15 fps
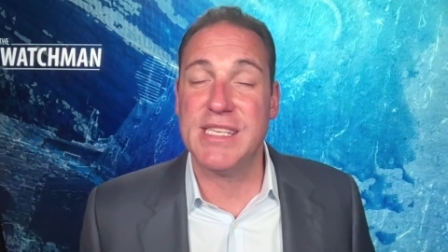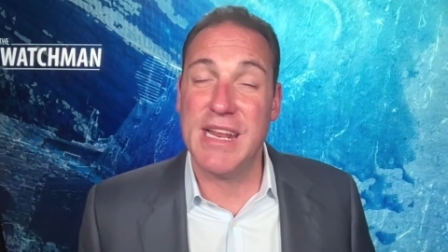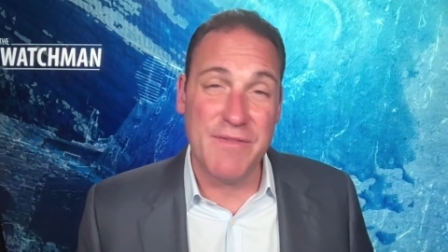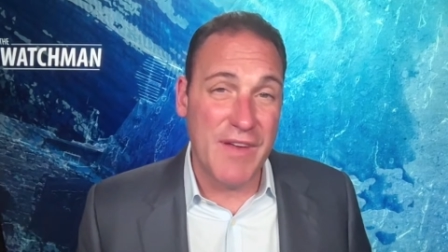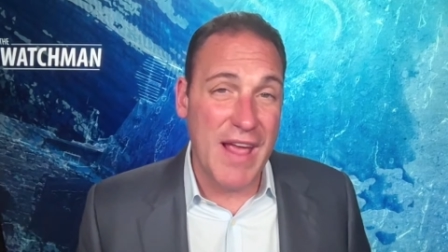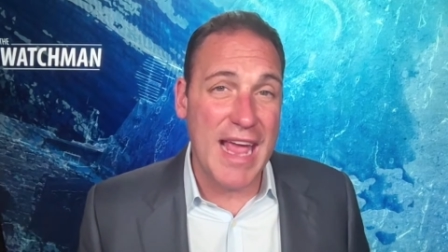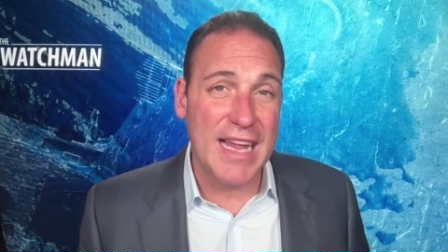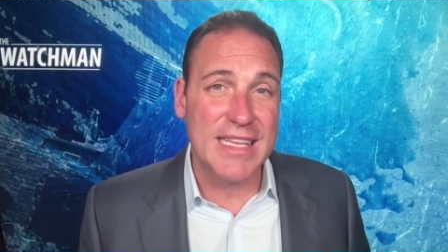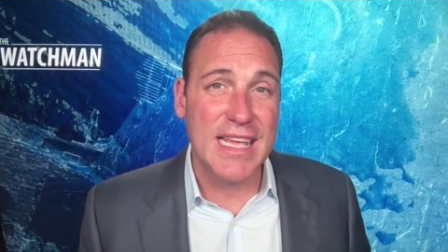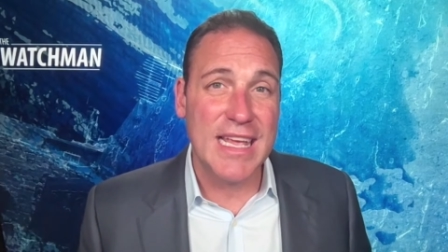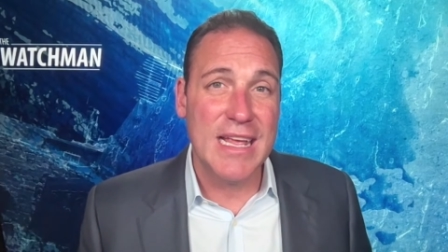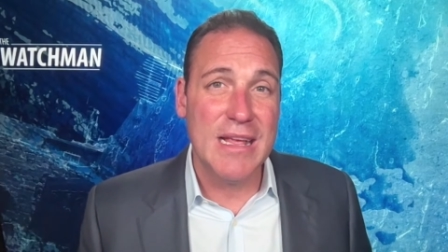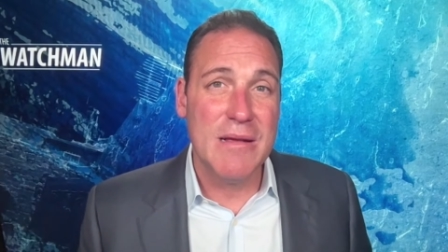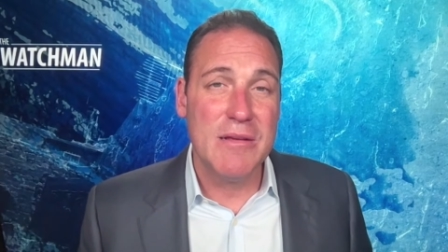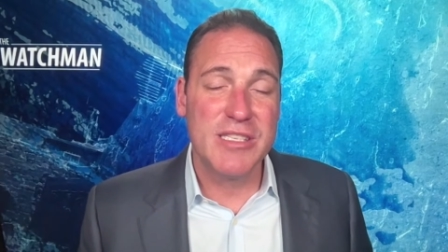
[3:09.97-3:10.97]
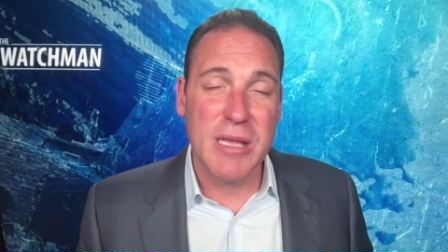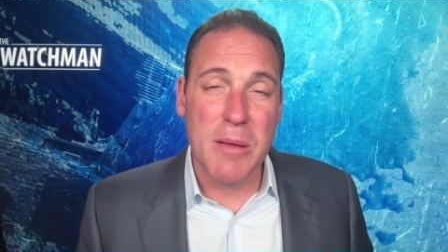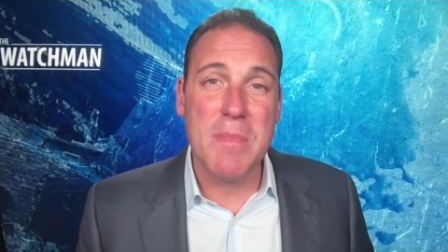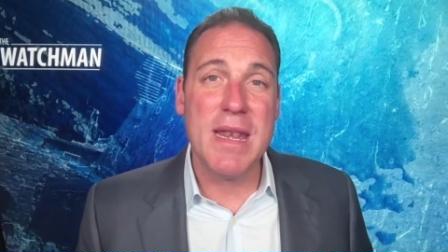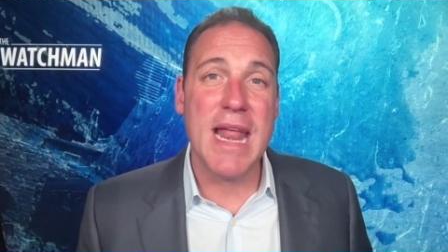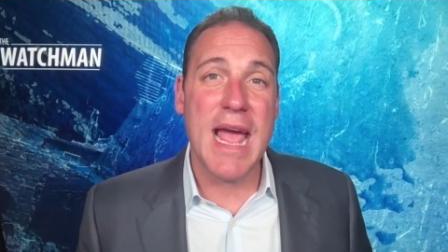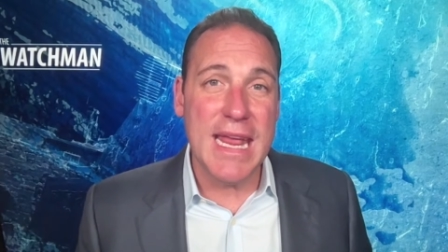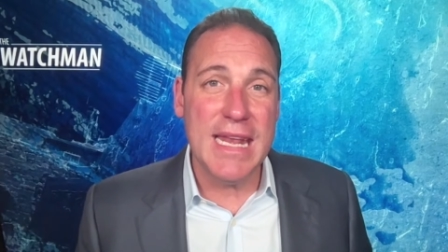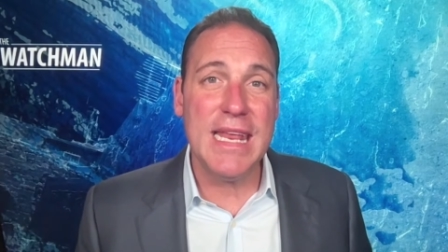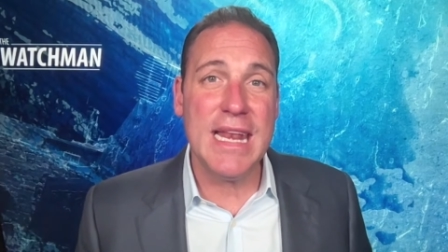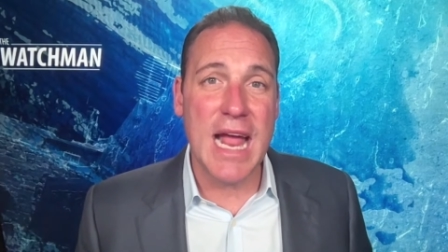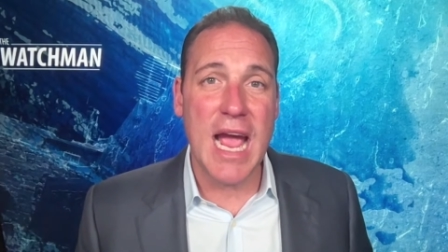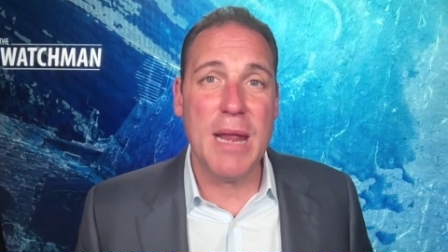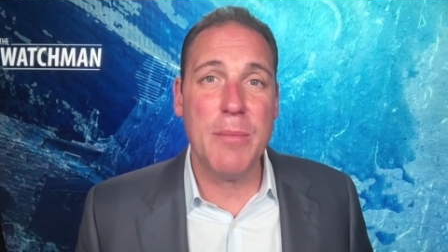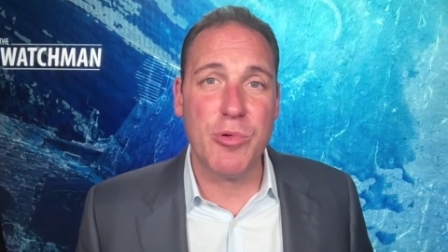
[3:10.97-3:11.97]
In fact, some
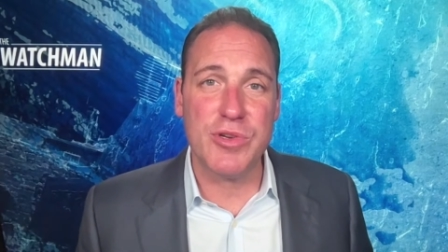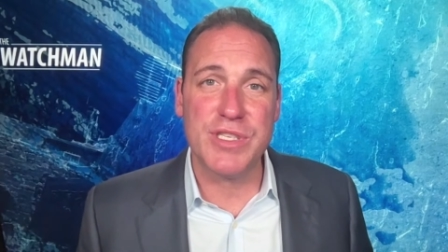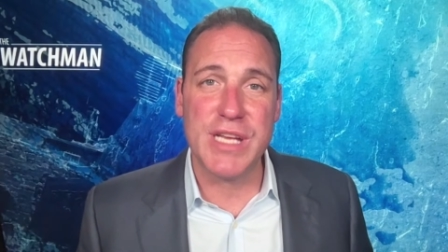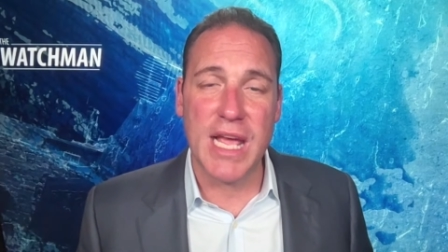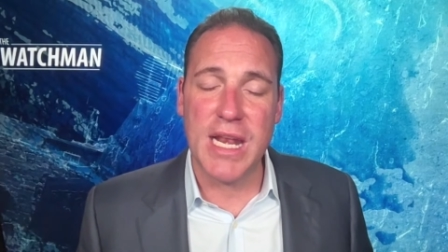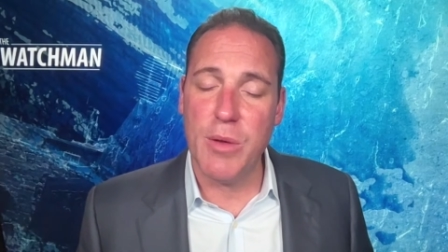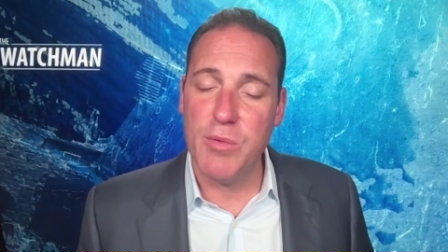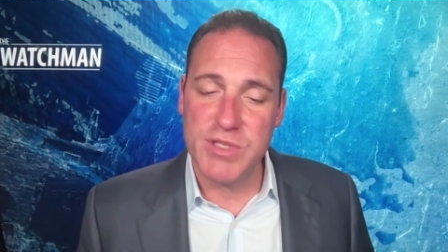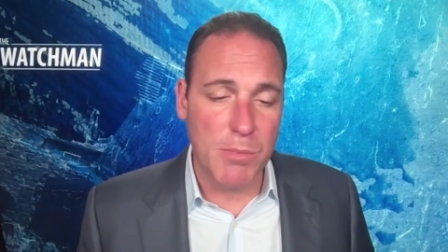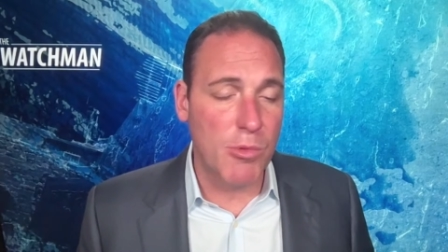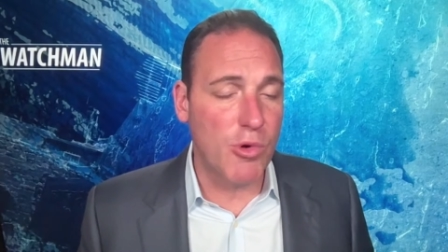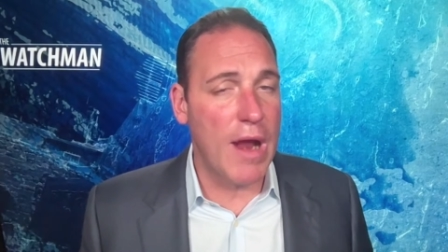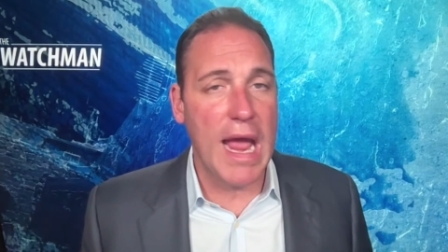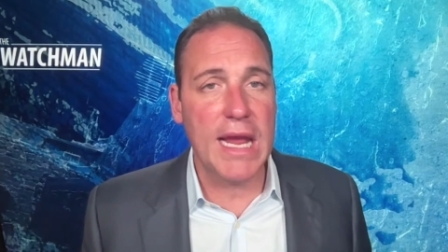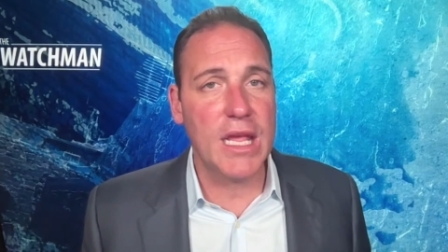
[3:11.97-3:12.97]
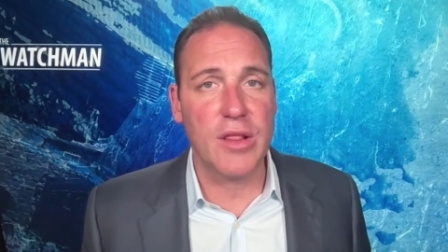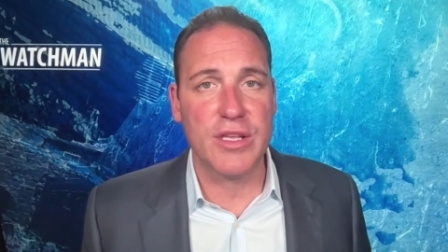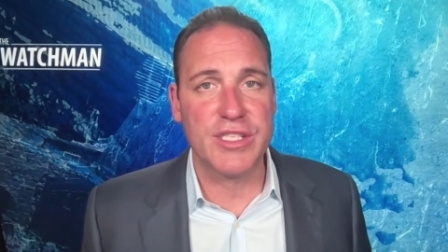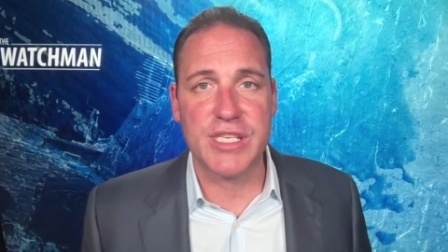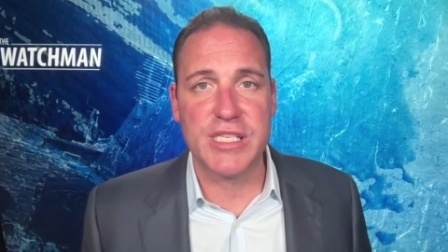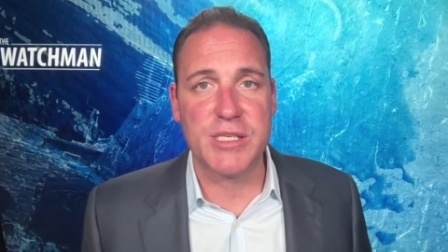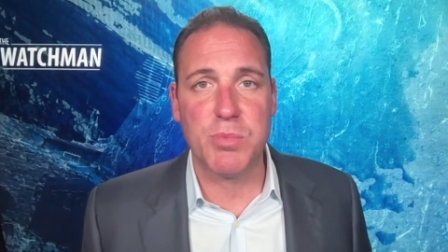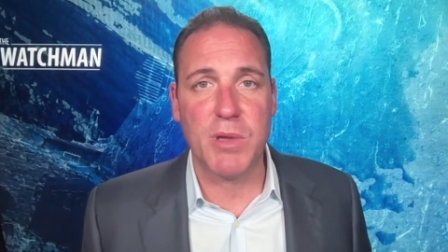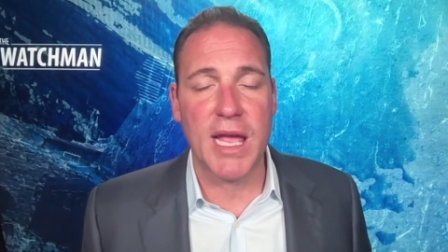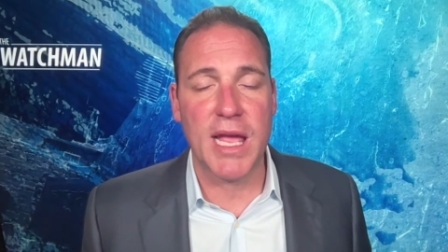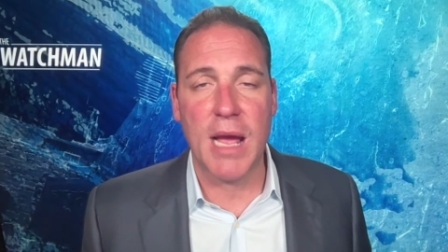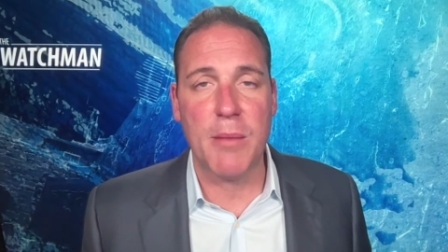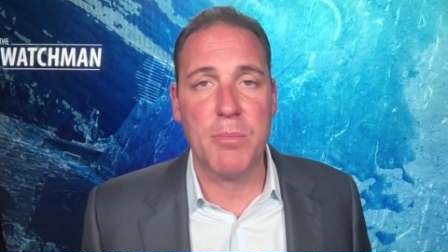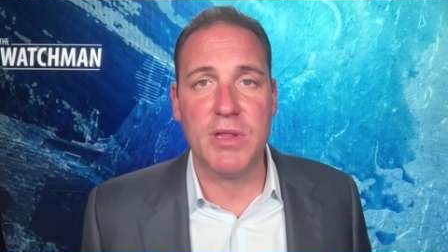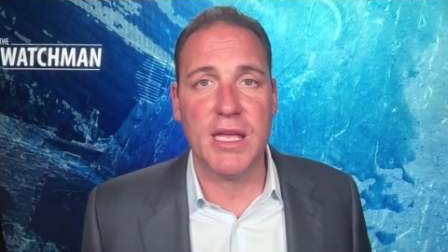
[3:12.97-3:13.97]
99%, it was a miraculous display,
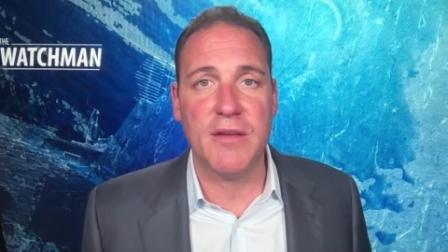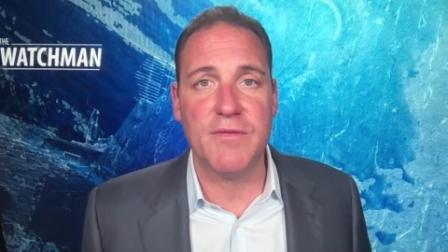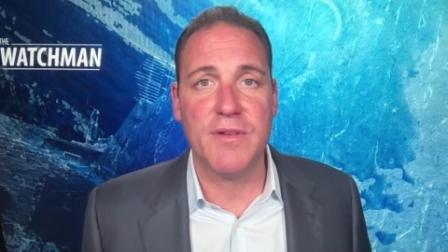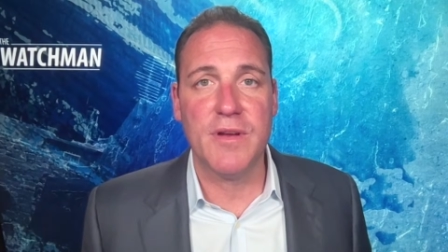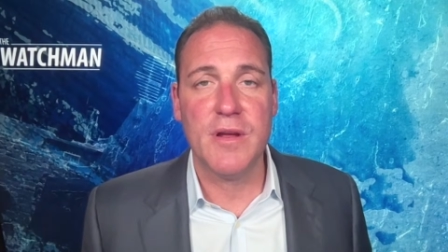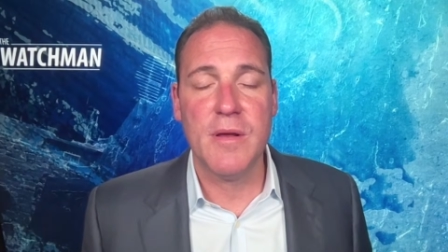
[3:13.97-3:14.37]
I believe,